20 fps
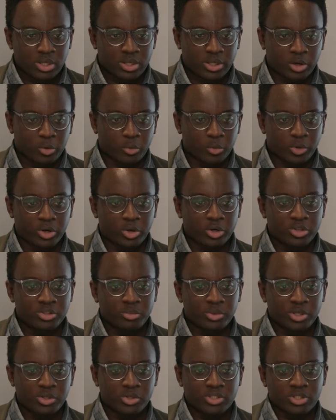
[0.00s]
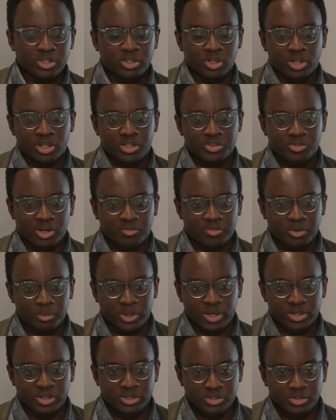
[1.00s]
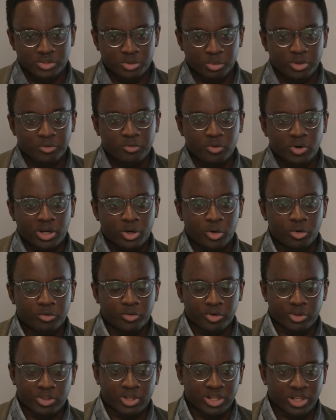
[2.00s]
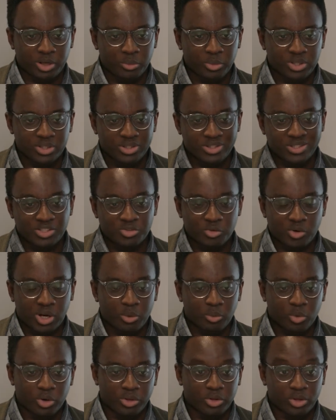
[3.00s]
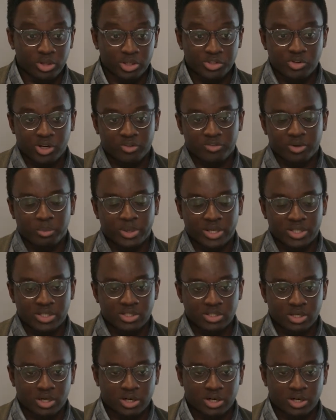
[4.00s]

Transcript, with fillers: Now, we're going to be using knowledge graph embeddings. So before I go further, let me describe what knowledge graph embeddings